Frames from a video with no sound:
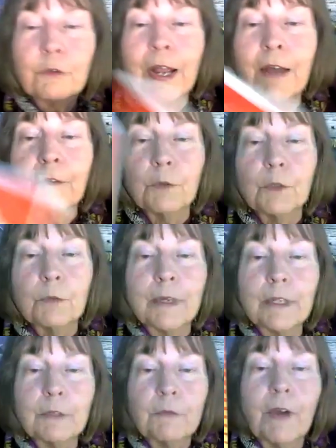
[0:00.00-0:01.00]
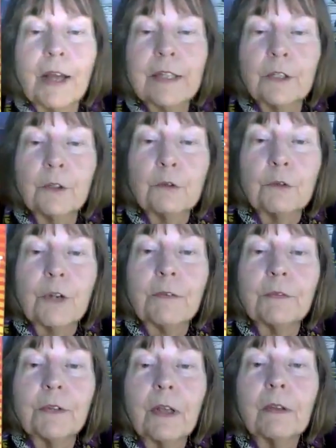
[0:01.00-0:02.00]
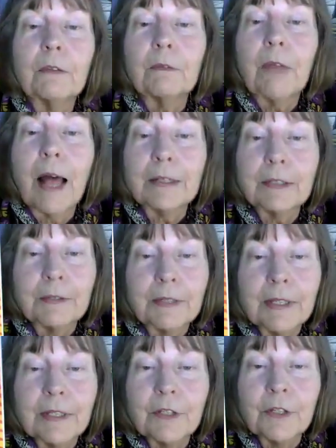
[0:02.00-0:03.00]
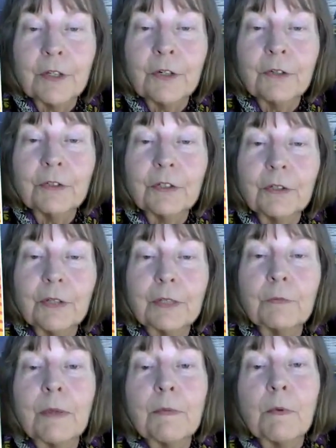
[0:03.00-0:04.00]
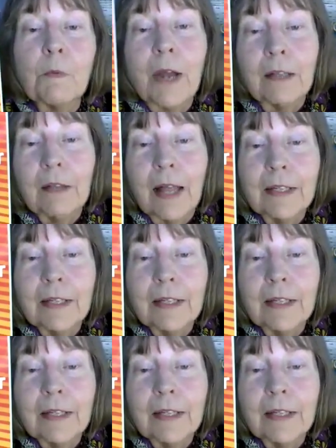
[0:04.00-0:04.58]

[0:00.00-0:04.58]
your draft, which makes revising your draft lots easier. So that's maybe why I